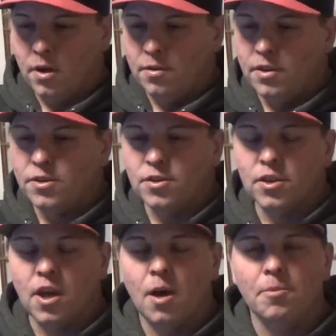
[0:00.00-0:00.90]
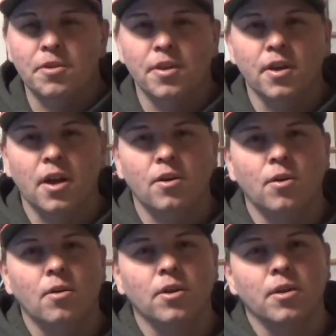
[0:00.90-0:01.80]
This is a common thing, and I know
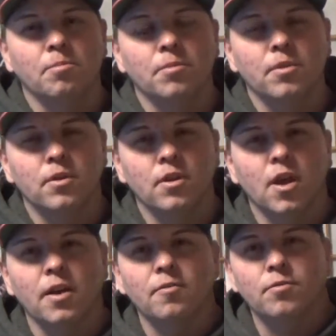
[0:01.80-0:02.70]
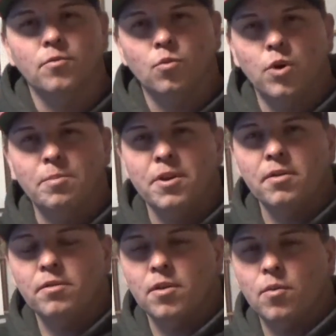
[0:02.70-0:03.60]
I'll get a lot of
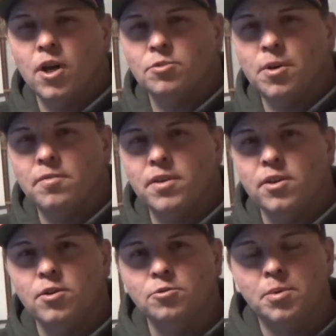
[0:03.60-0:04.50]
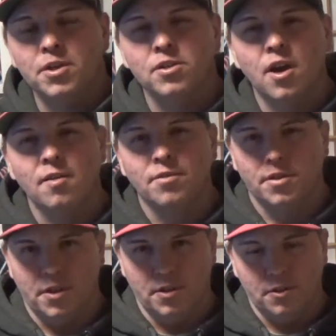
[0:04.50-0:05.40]
women that watch my videos pissed off
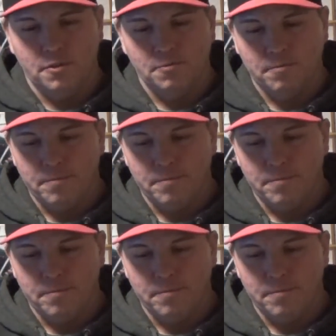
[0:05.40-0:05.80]
at this.